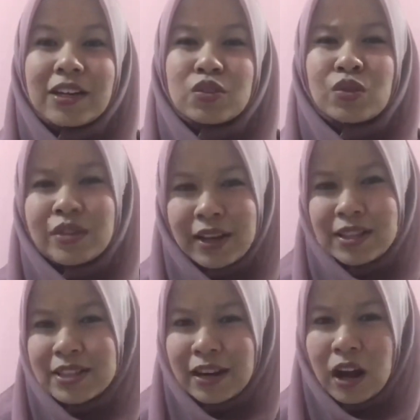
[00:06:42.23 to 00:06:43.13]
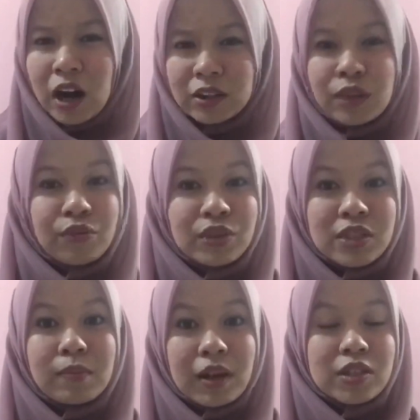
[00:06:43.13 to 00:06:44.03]
So there is an
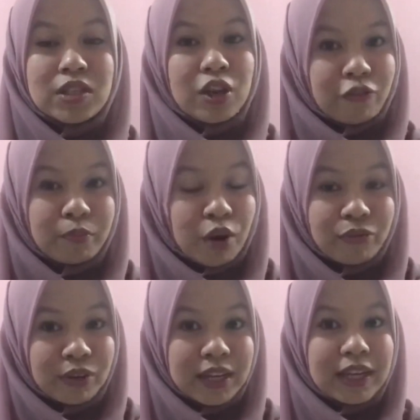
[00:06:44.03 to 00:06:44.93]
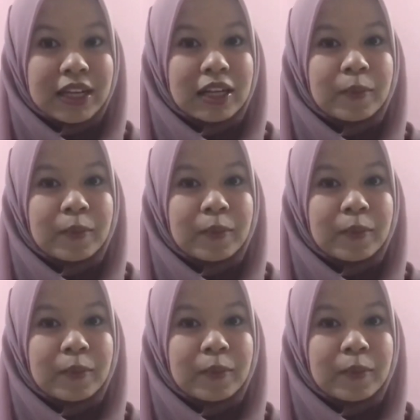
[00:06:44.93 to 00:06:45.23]
artificial margin of profit here.